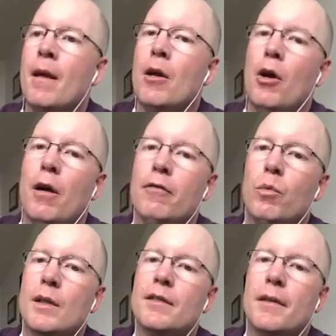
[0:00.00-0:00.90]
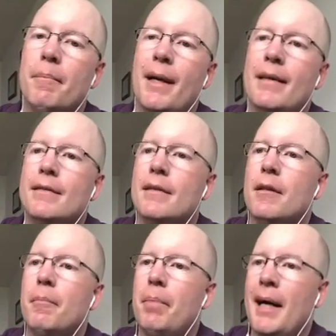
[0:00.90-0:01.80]
of what's the best
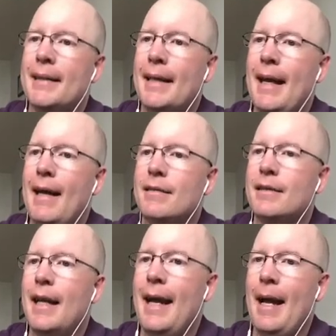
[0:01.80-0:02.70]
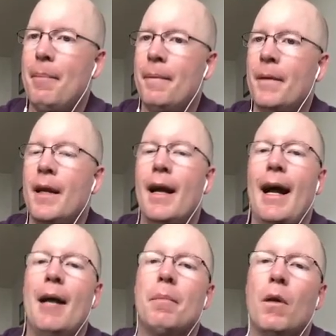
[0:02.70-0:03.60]
podcast app.
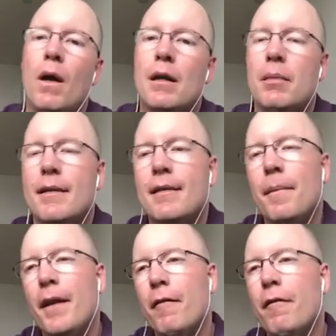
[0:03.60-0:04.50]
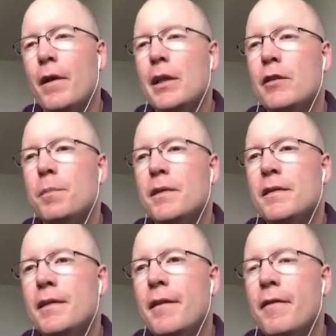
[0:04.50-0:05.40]
I blogged about something very
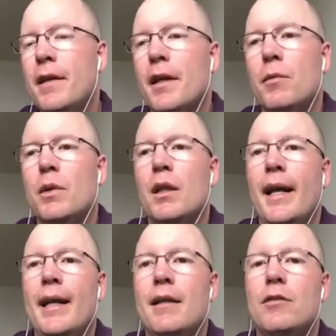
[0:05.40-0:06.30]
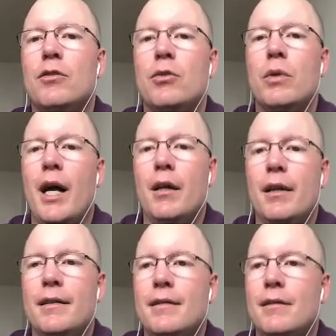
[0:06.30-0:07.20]
specific related to how to
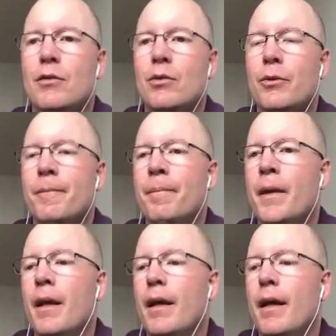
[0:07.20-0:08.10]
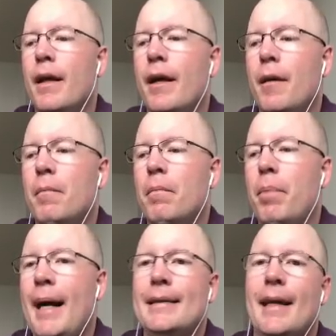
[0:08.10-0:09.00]
listen to
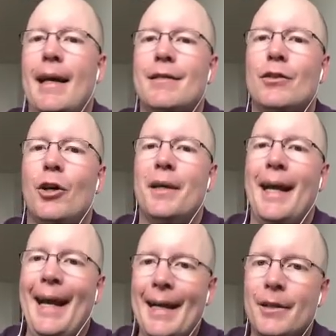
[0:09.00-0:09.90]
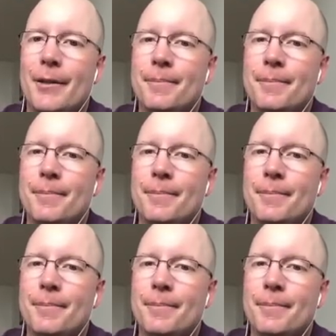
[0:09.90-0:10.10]
podcasts on Anchor.